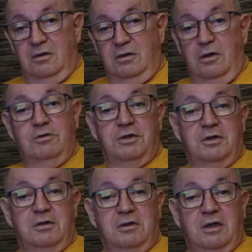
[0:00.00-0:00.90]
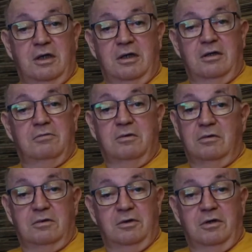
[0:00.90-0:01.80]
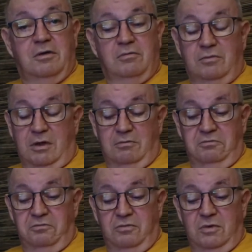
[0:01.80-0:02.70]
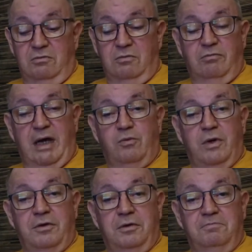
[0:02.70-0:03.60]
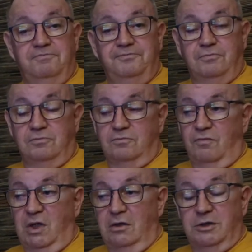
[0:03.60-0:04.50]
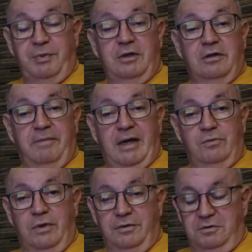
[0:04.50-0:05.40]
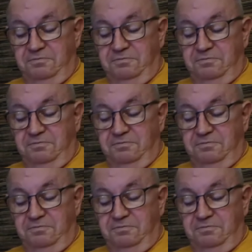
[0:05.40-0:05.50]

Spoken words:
use it during bad weather. Speaking of bad weather,